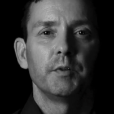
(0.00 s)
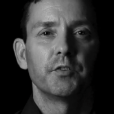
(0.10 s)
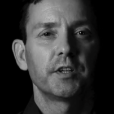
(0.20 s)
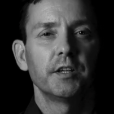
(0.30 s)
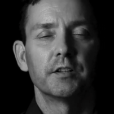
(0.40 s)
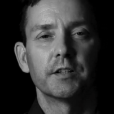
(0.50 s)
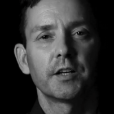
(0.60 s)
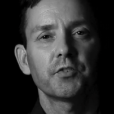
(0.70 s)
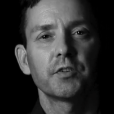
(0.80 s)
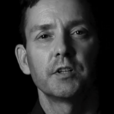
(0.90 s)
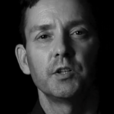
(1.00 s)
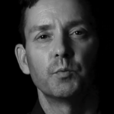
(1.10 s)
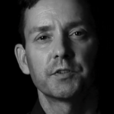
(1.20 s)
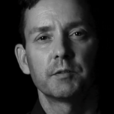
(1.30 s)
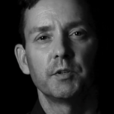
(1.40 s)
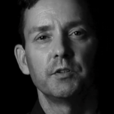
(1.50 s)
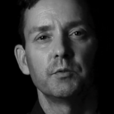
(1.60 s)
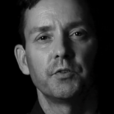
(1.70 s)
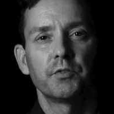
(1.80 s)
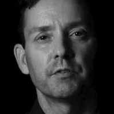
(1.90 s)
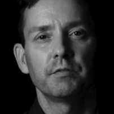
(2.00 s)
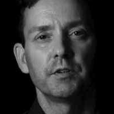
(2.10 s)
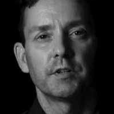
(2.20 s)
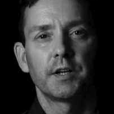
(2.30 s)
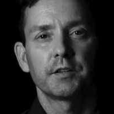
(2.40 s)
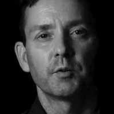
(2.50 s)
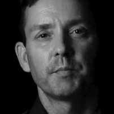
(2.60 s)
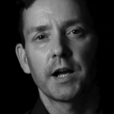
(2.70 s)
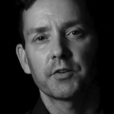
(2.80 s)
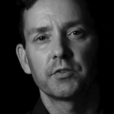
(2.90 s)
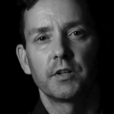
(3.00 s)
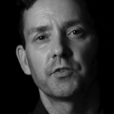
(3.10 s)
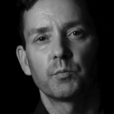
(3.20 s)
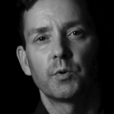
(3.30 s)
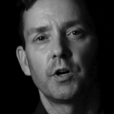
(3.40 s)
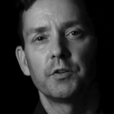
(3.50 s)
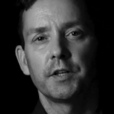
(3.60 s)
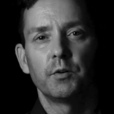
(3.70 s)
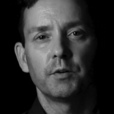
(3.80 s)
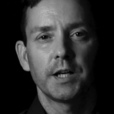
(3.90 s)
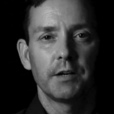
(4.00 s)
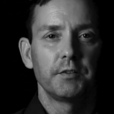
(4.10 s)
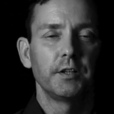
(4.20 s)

Because again, the last thing that you want them to do is to feel like their back's against the wall and they don't have